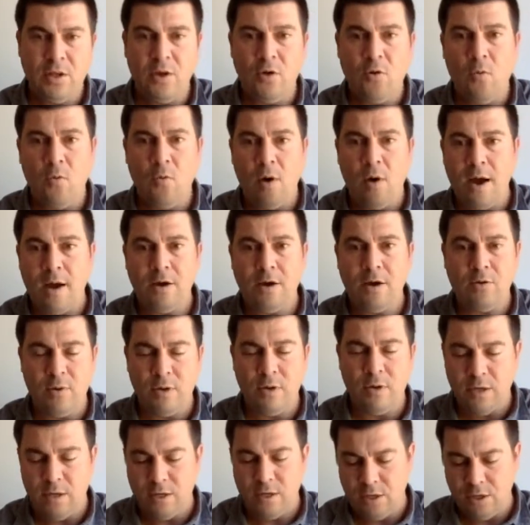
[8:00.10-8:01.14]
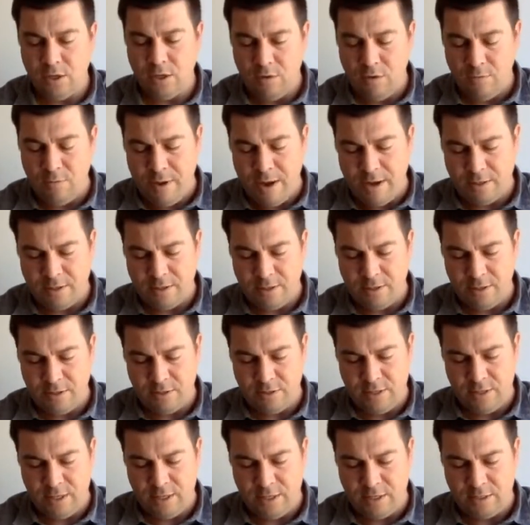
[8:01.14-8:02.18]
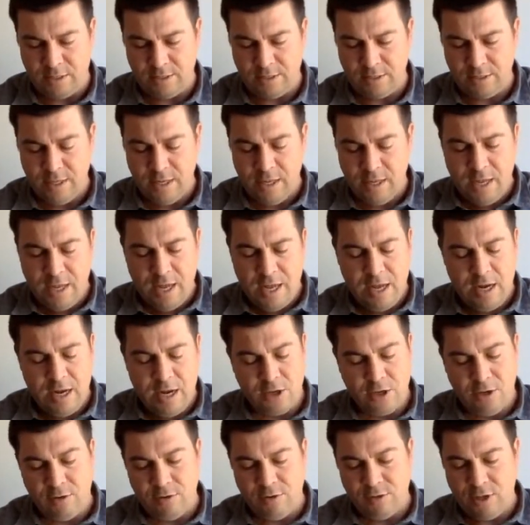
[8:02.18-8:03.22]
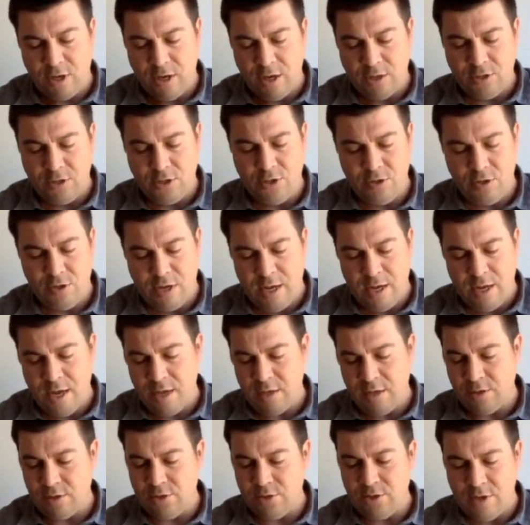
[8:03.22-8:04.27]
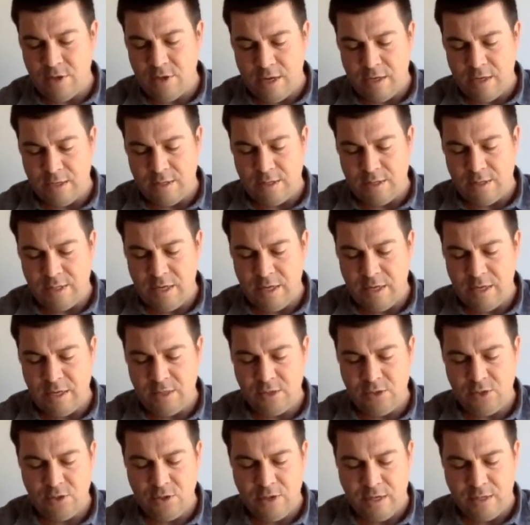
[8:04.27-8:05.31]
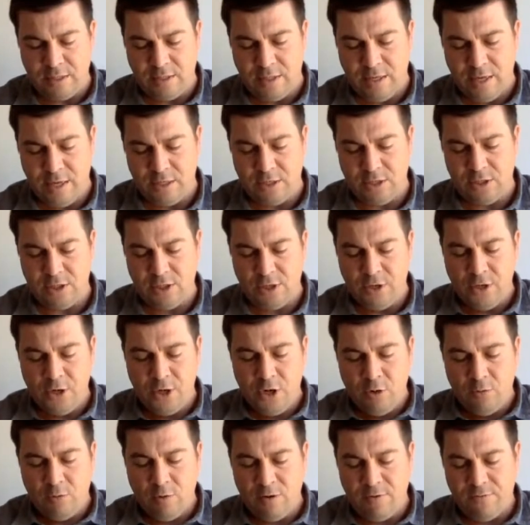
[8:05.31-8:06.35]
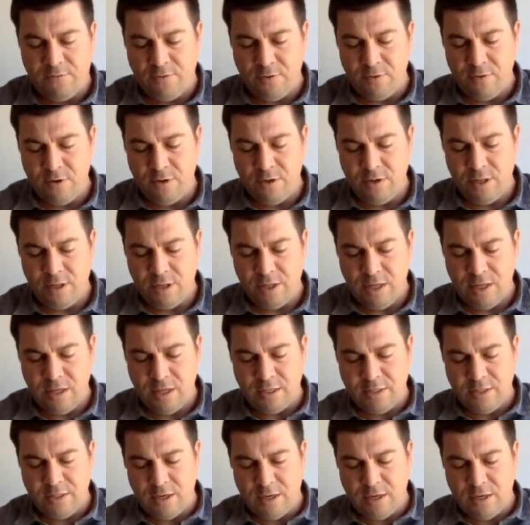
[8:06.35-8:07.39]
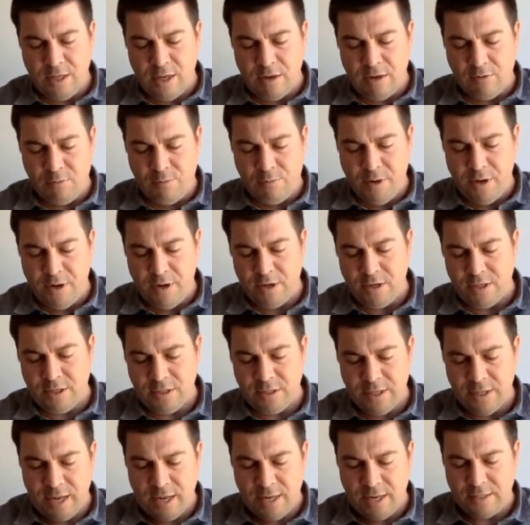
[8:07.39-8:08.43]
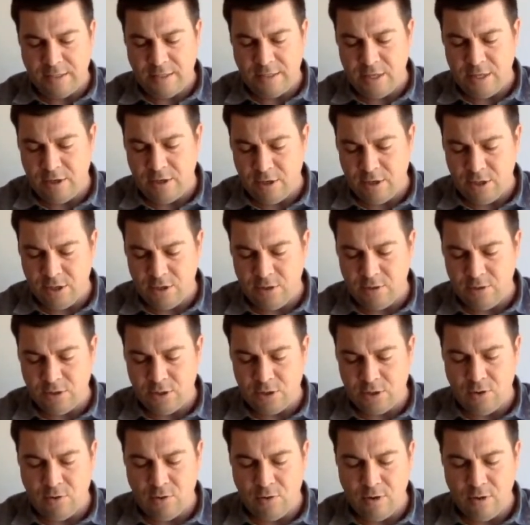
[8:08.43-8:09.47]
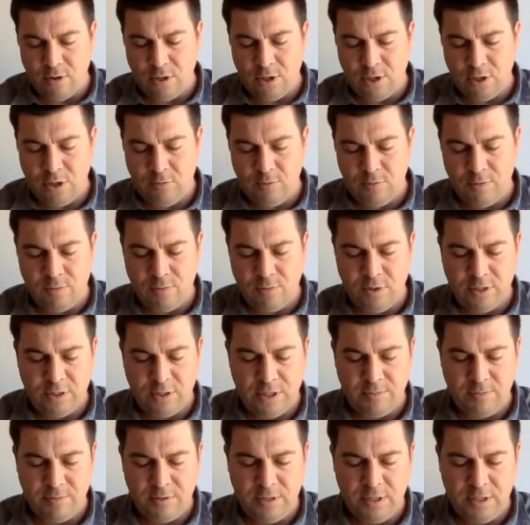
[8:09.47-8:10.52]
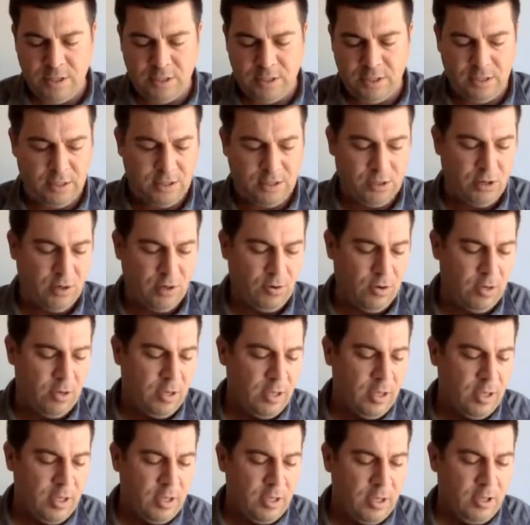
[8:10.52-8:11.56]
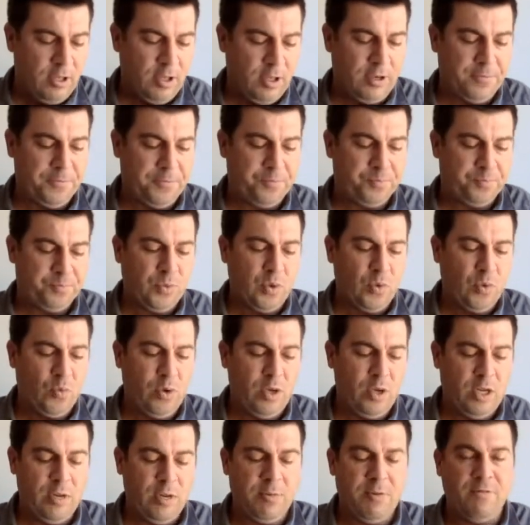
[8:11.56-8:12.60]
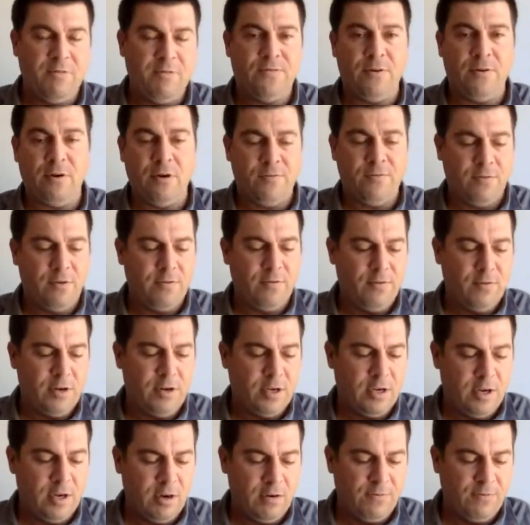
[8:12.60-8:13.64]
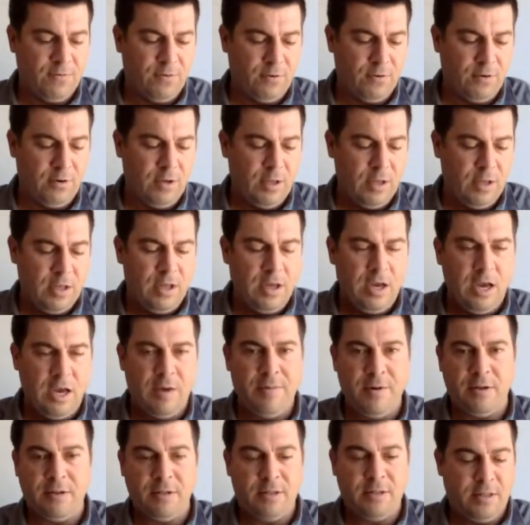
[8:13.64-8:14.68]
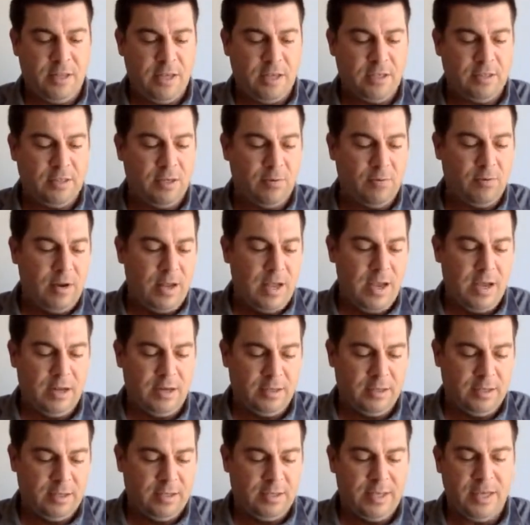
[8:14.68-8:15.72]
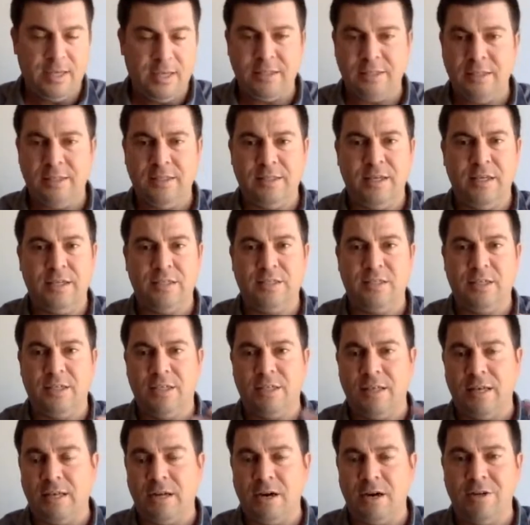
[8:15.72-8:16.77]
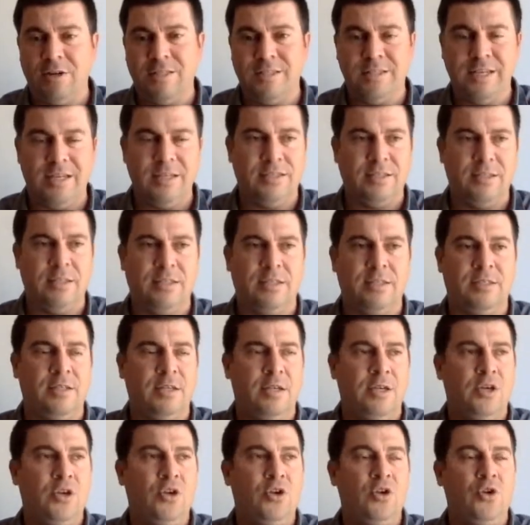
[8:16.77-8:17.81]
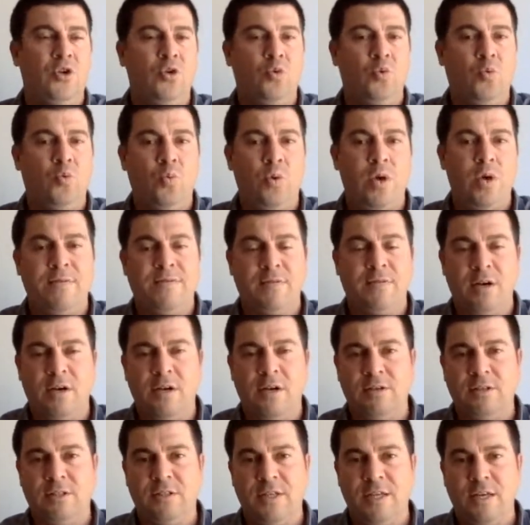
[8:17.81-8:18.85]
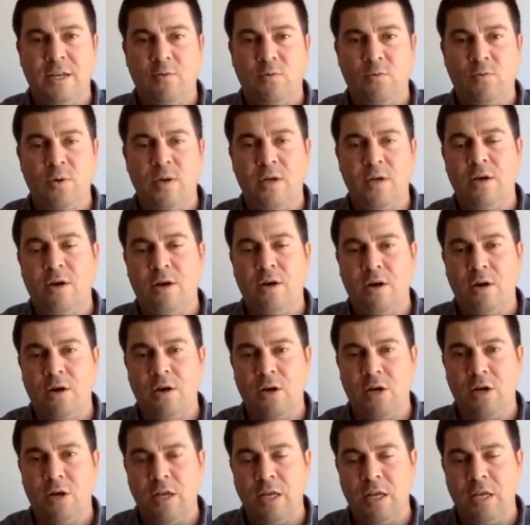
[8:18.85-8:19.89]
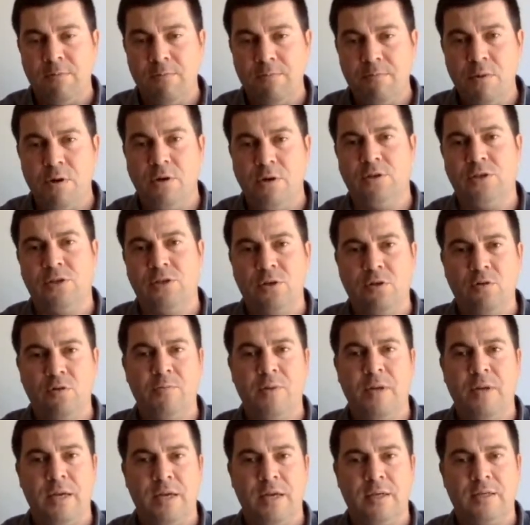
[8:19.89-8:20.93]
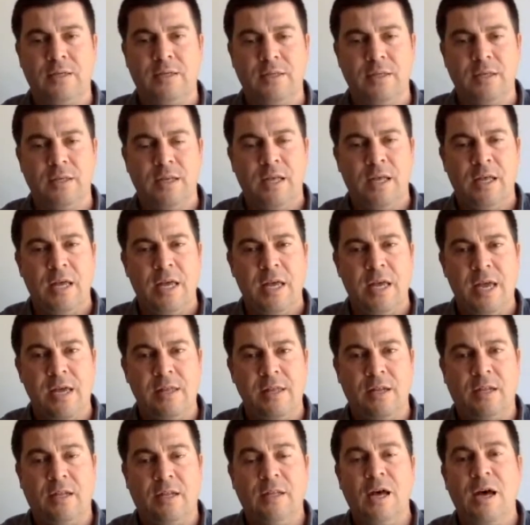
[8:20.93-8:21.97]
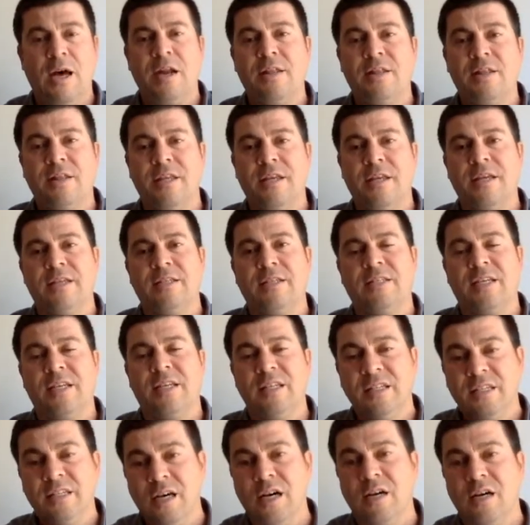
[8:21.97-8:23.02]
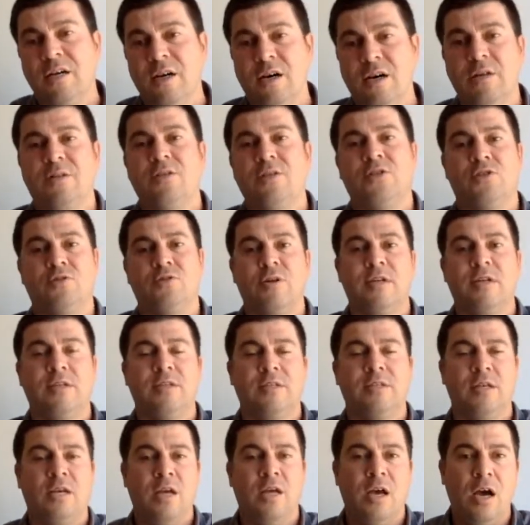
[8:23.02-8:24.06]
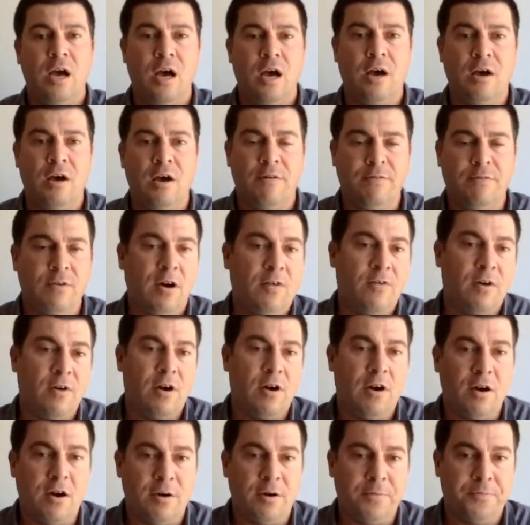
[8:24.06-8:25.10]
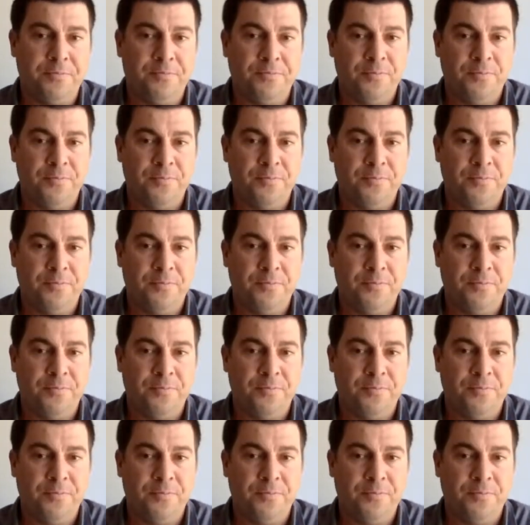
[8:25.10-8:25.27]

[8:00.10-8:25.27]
then why are we going back to those things? And it goes on. Do not handle, do not taste, do not touch, referring to the things that will perish as they are used, according to human precept and teaching. So, look, we need to be very, very, very careful about the things that we're handling, tasting, touching, like our senses. We have to understand we are emotional beings, and a lot of things can tug on the strings of our heart.